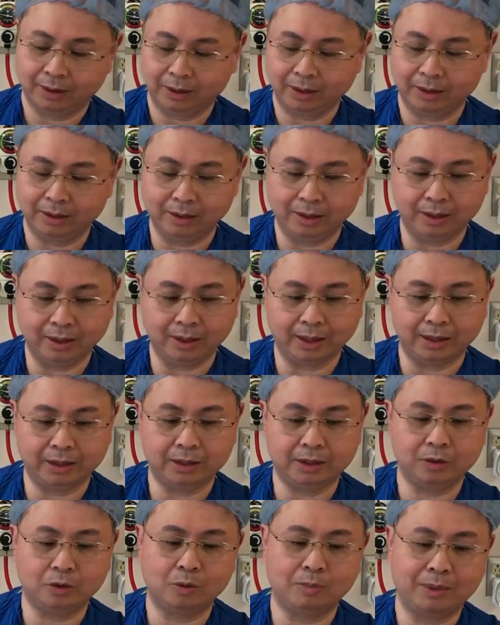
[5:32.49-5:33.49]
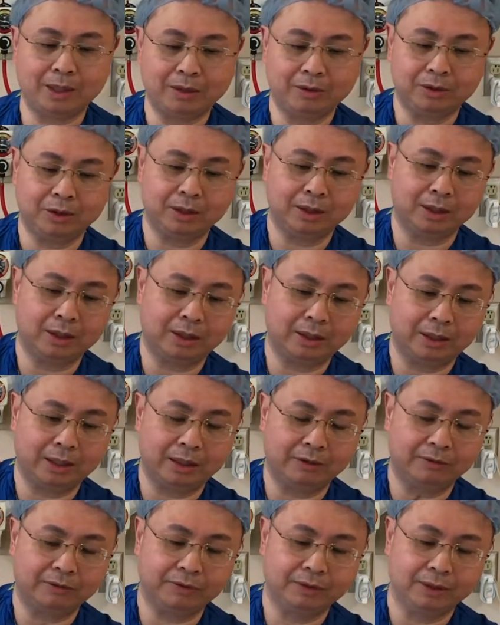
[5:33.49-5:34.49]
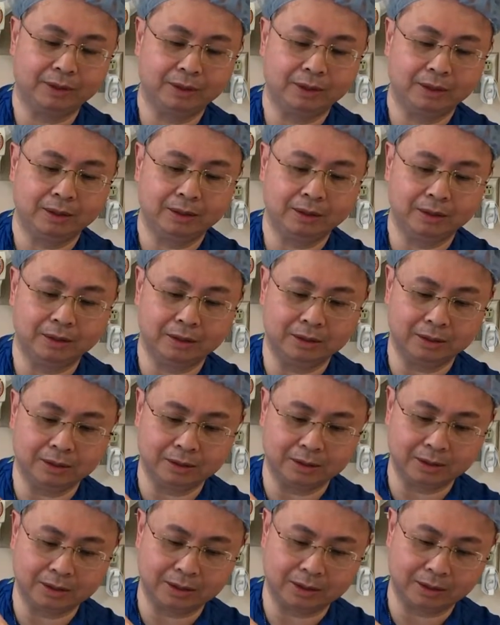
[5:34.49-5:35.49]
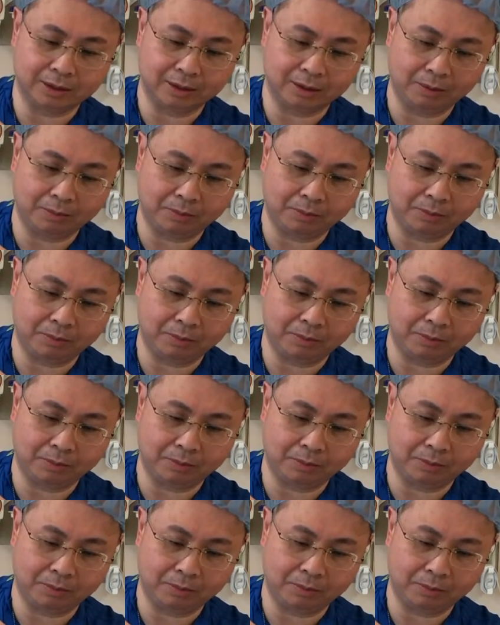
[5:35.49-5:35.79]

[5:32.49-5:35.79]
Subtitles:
and the ideal amount to cut off is